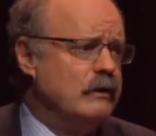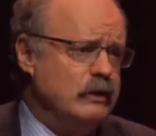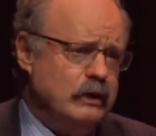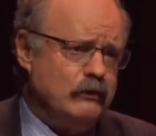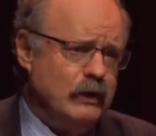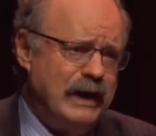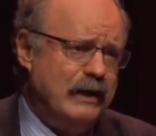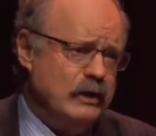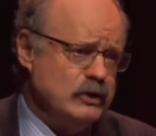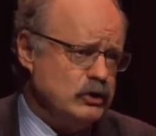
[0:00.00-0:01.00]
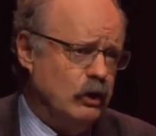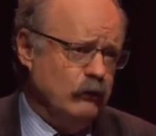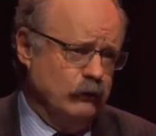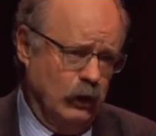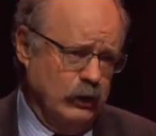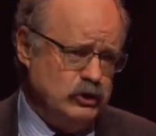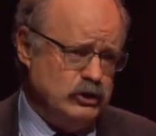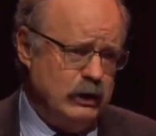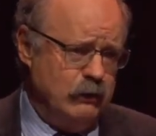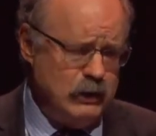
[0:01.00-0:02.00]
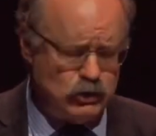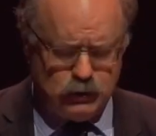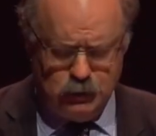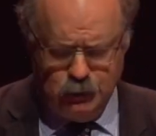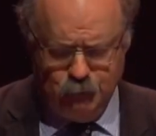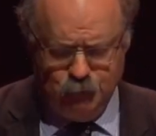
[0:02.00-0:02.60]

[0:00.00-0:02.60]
the different areas of knowledge generation.